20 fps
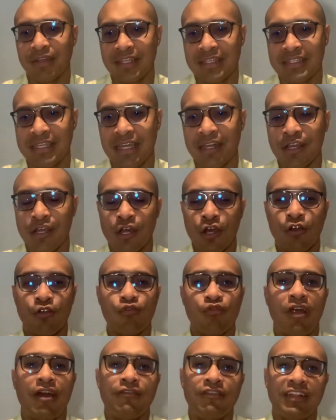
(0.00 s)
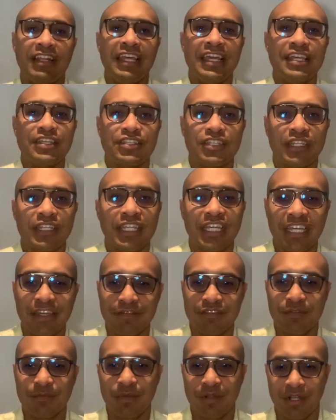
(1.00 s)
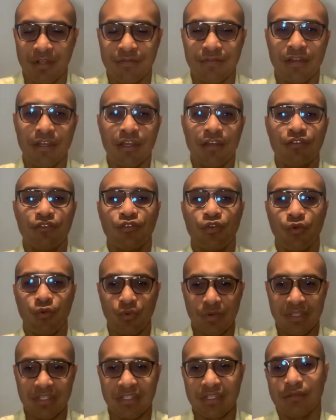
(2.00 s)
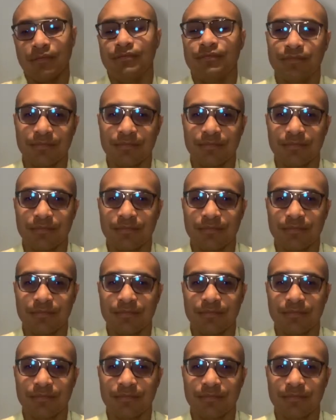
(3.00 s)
is that revelation gives birth to wisdom.